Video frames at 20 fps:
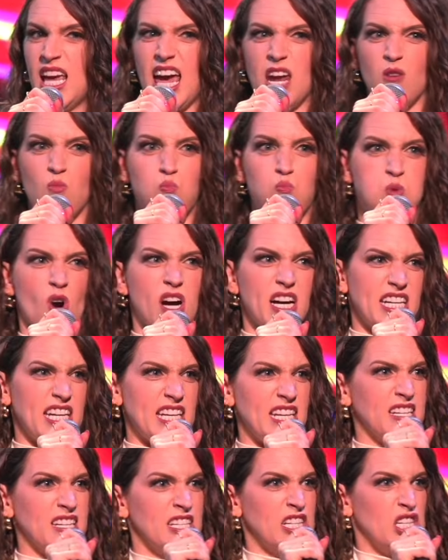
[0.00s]
and
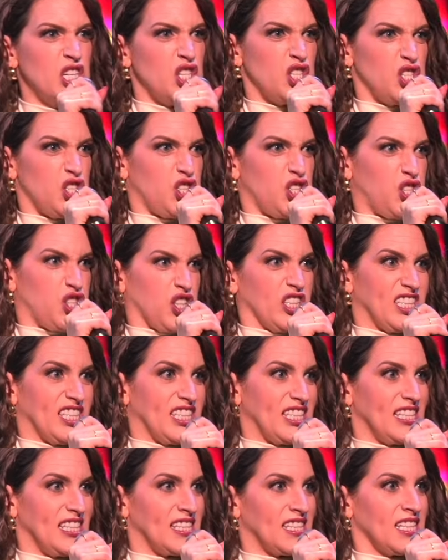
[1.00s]
wanting
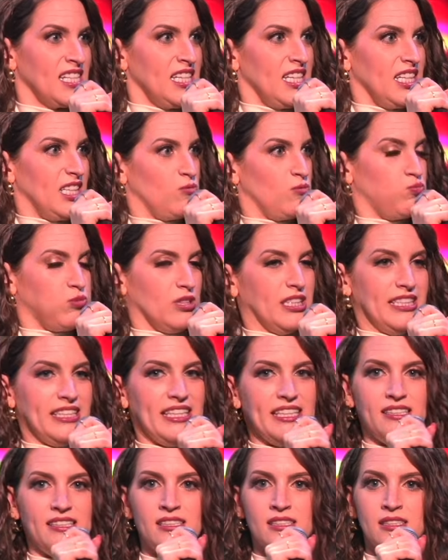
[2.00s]
justice and
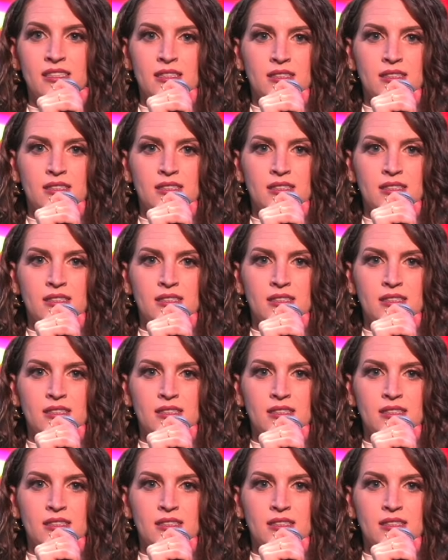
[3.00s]
wanting